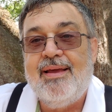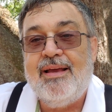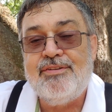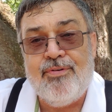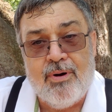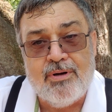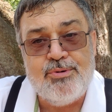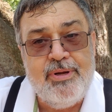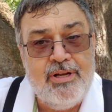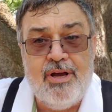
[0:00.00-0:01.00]
As far as
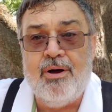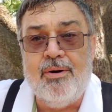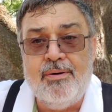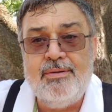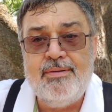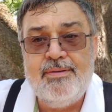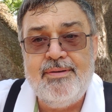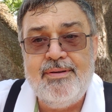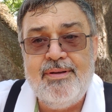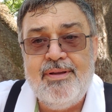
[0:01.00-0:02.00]
we know,
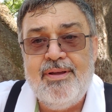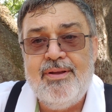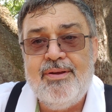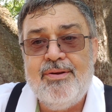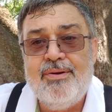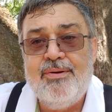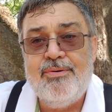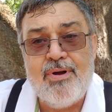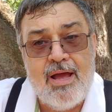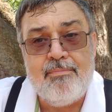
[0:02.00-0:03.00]

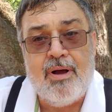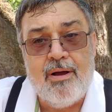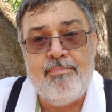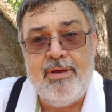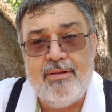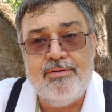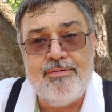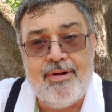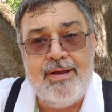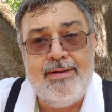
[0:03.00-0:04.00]
Grandma
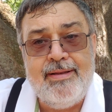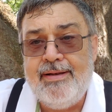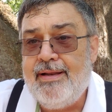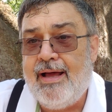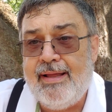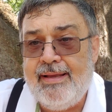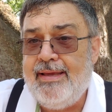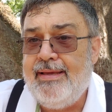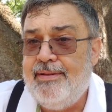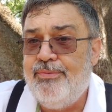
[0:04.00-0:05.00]
Pittendray did not
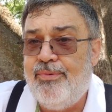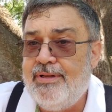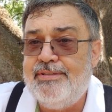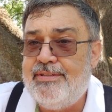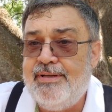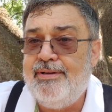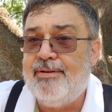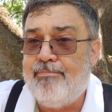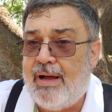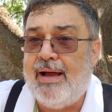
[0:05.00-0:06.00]
eat one
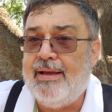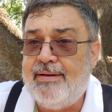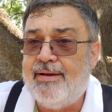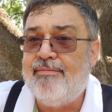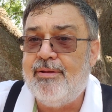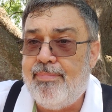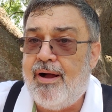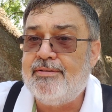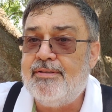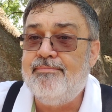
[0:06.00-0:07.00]
single bite of the
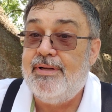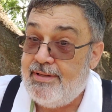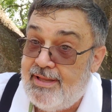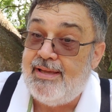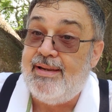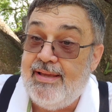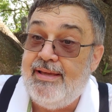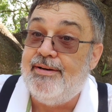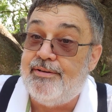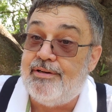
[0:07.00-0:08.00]
possum, but did
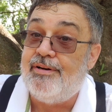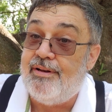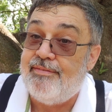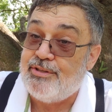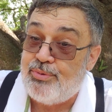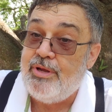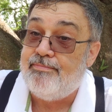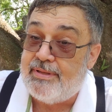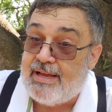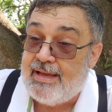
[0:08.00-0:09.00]
eat a little of the
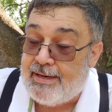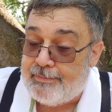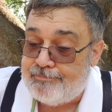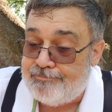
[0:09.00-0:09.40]
sweet potato.